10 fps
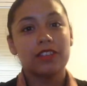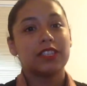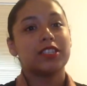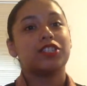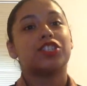
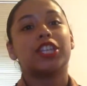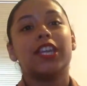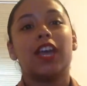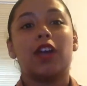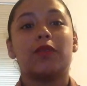This is
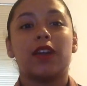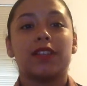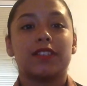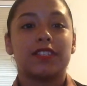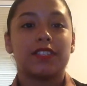
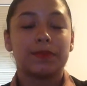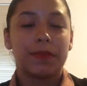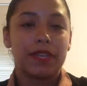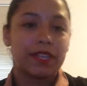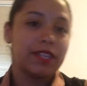JROTC
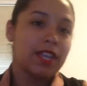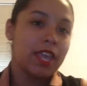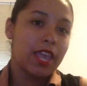speaking,